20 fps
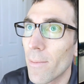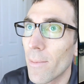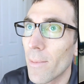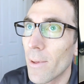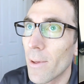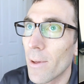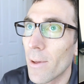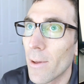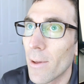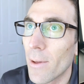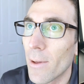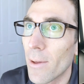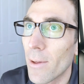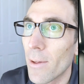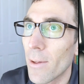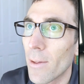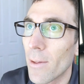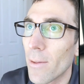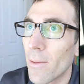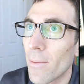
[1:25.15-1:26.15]
content on
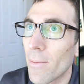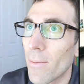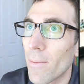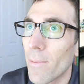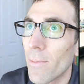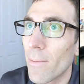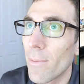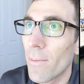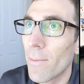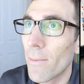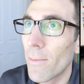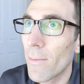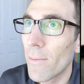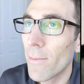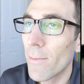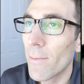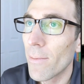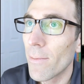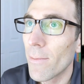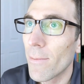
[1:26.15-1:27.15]
Wikipedia.
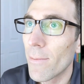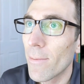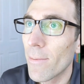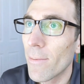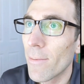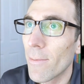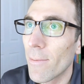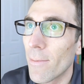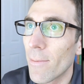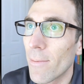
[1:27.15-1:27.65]
His view?